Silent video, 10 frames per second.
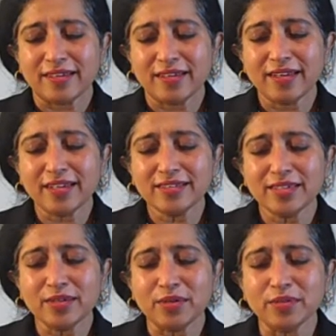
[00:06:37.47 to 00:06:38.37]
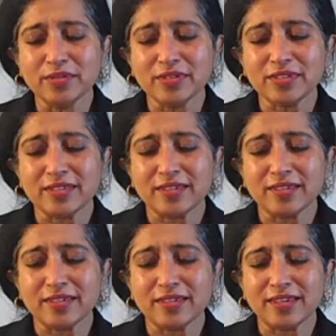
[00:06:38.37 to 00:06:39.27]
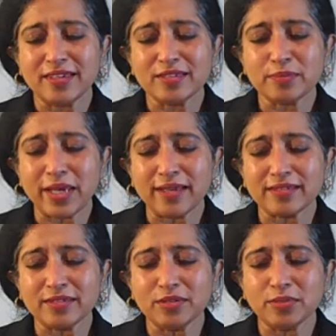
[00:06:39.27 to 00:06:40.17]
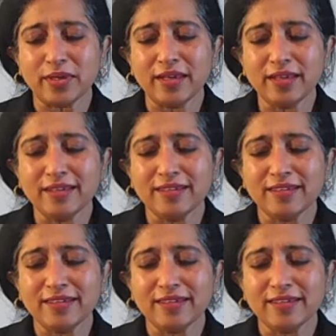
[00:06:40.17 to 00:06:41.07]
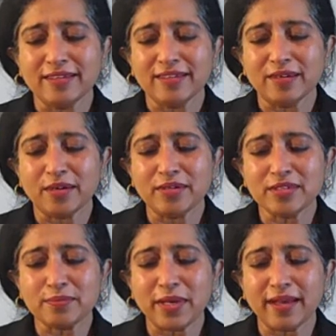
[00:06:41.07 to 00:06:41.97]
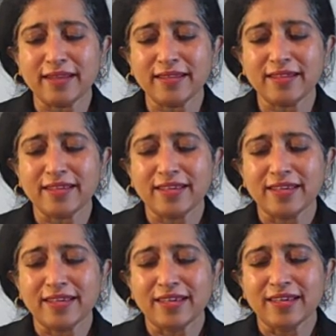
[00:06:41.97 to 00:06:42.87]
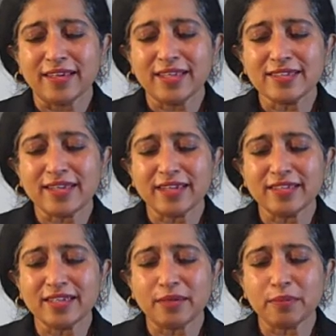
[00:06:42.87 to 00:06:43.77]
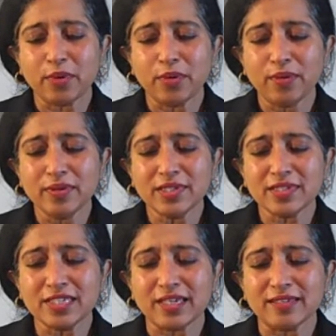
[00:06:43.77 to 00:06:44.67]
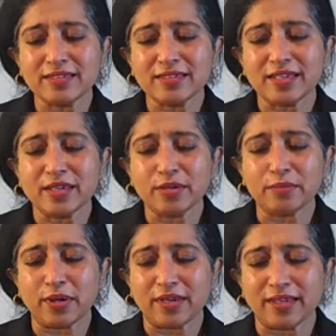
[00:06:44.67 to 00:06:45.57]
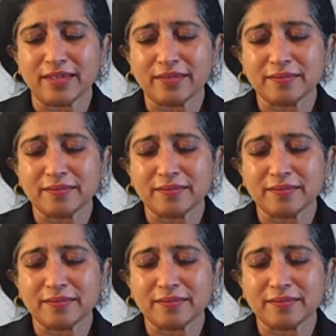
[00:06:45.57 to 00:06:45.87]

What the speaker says: And as it goes in its passageway, on its path, it's lighting up all the cells in your body.